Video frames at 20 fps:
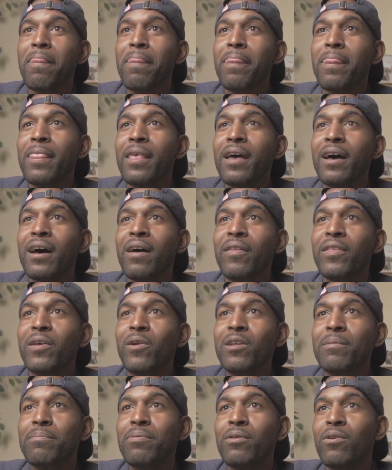The only
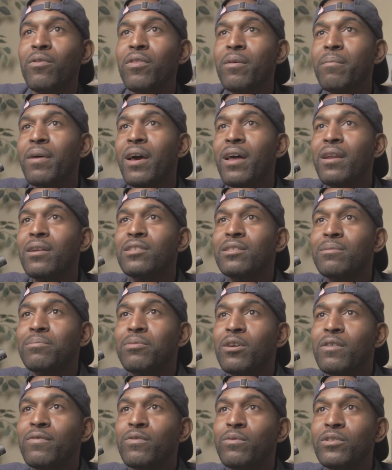poll that matters is the poll for
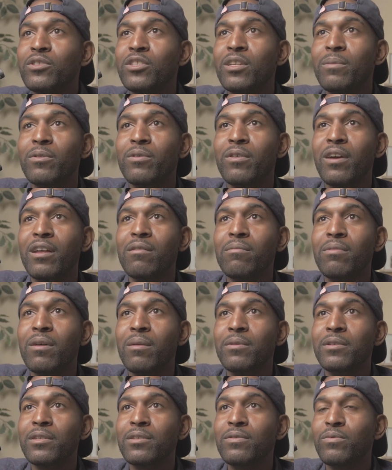which Democrat and
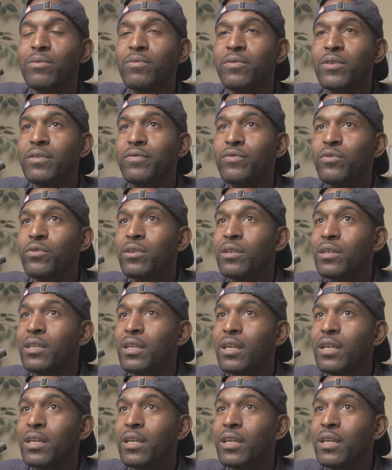Republicans will vote for. Yeah.